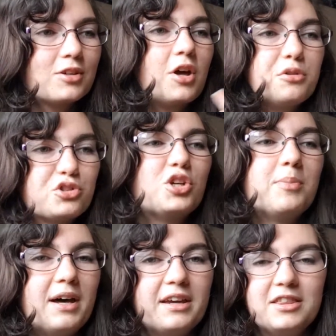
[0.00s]
culture
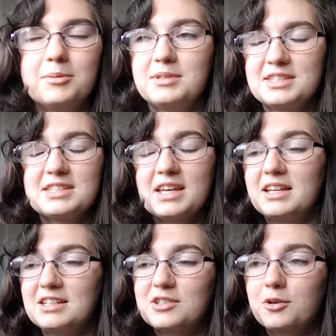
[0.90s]
behind them has
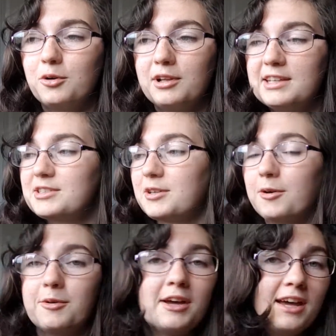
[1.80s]
decided to call it,
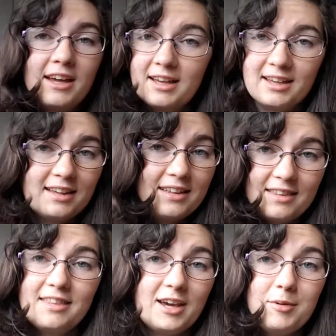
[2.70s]
so
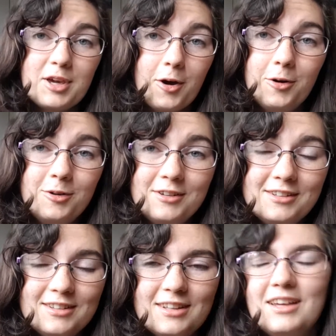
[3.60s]
there we go.
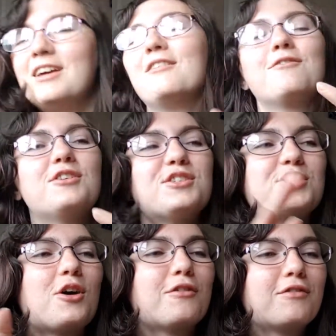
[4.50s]

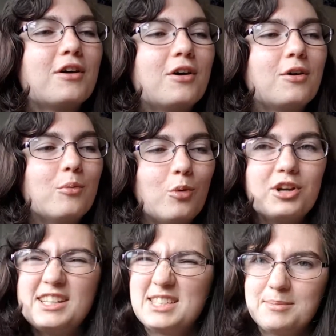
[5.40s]
First off, what
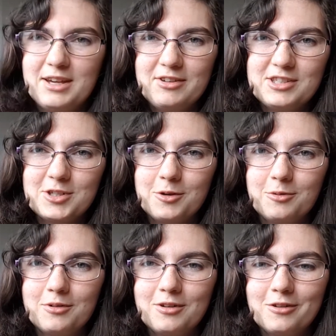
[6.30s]
is a Mary Sue?
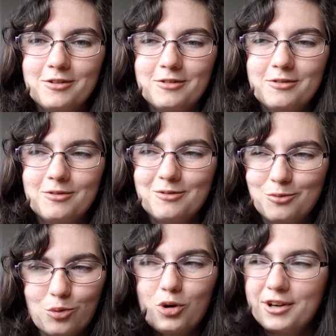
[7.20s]

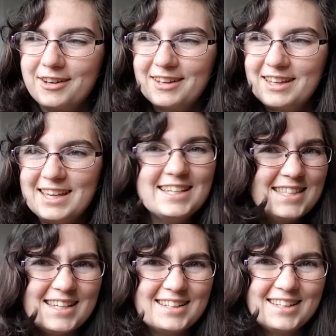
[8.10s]
What is
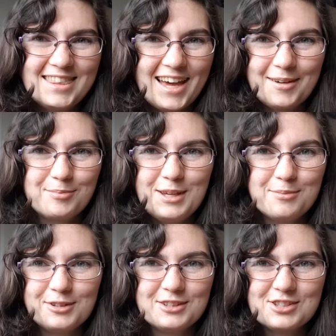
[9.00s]
it that
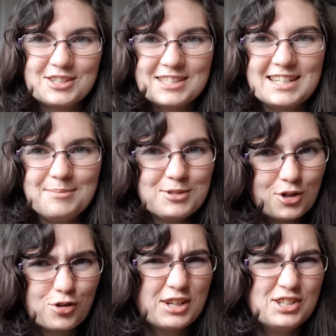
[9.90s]
people just seem to
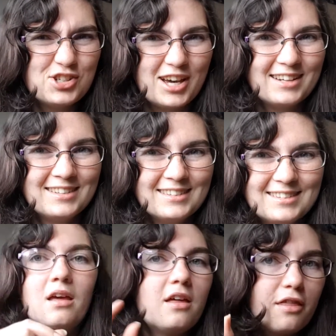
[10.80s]
cringe at?
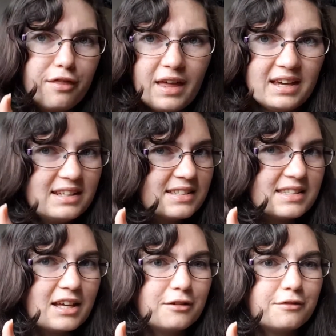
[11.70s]
That in
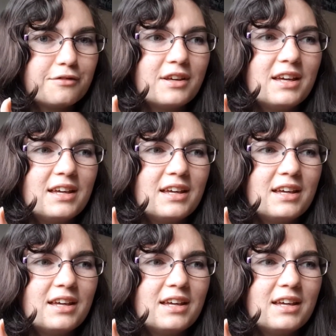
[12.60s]
itself